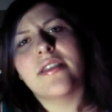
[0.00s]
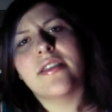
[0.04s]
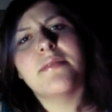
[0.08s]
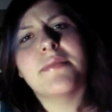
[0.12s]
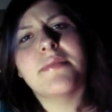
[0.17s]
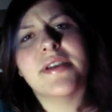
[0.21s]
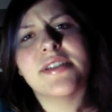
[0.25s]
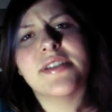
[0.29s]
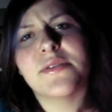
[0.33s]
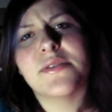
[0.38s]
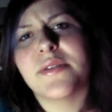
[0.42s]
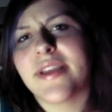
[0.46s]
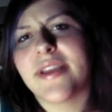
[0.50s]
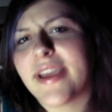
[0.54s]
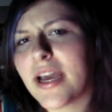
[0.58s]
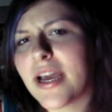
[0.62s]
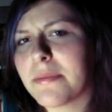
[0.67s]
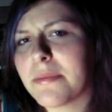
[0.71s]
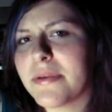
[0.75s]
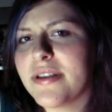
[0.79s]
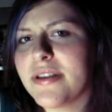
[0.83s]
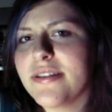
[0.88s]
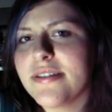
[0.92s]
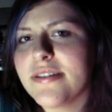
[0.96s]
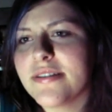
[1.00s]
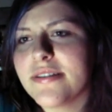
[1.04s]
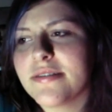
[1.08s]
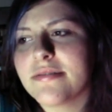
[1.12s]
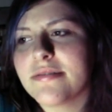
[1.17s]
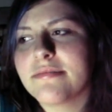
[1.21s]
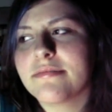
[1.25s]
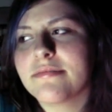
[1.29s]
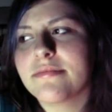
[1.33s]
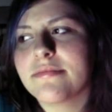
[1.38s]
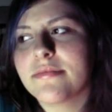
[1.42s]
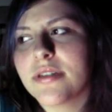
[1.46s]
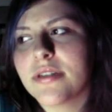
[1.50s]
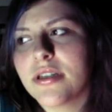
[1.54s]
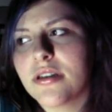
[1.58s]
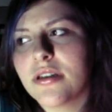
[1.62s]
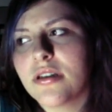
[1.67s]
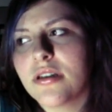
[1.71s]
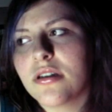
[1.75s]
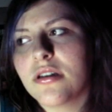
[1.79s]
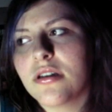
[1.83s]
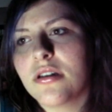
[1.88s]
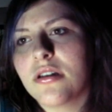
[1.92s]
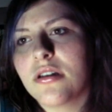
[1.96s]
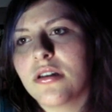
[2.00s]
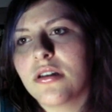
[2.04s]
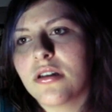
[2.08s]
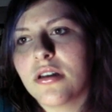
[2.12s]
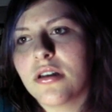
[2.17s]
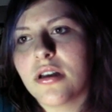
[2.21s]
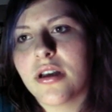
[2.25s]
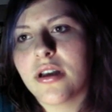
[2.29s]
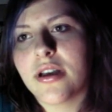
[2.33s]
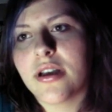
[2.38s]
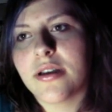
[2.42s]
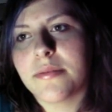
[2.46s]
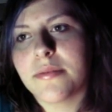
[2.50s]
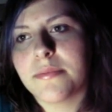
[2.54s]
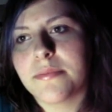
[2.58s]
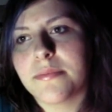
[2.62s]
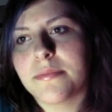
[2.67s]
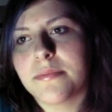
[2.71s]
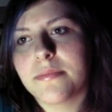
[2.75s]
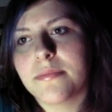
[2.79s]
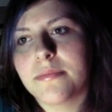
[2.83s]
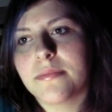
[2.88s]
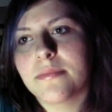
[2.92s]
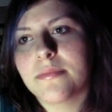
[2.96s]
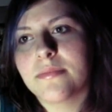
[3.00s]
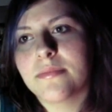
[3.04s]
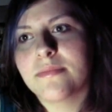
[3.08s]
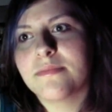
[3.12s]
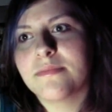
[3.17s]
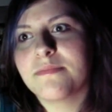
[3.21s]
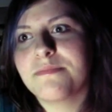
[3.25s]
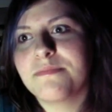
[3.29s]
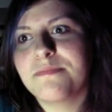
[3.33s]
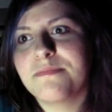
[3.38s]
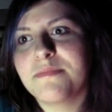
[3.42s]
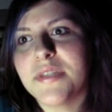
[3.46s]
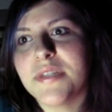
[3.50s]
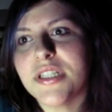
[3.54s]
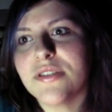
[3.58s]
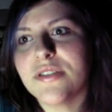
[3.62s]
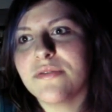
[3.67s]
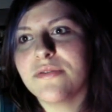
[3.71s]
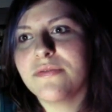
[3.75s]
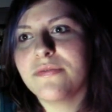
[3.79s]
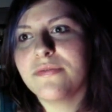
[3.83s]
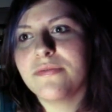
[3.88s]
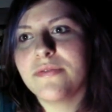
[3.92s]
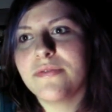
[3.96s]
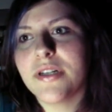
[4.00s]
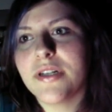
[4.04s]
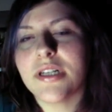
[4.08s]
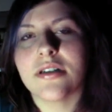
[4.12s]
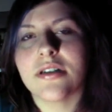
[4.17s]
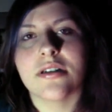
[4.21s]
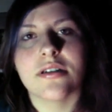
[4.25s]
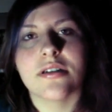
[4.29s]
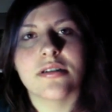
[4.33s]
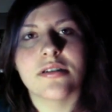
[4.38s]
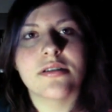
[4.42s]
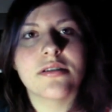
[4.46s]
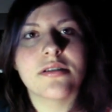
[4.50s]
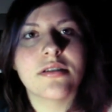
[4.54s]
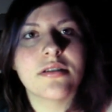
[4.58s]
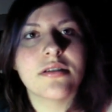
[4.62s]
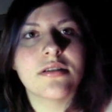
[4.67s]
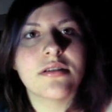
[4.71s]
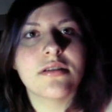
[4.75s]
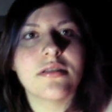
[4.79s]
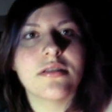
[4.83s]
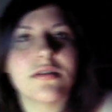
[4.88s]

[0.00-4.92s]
Nothing big has really happened. Um, motherfuckers.